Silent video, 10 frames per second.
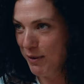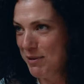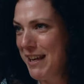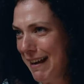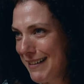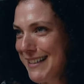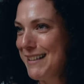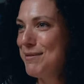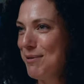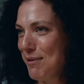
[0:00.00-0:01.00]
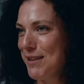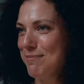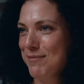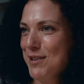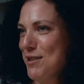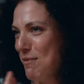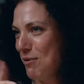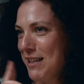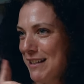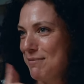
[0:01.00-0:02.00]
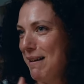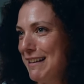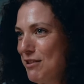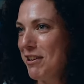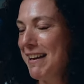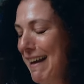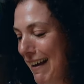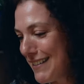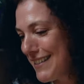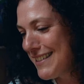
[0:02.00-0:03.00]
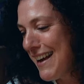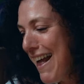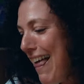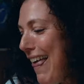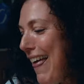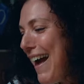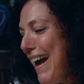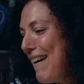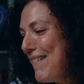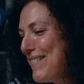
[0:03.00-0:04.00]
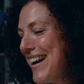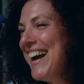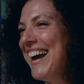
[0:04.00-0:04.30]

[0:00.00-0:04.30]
we were the actors. We were the, the smoky, smelly, drinky actors. Um,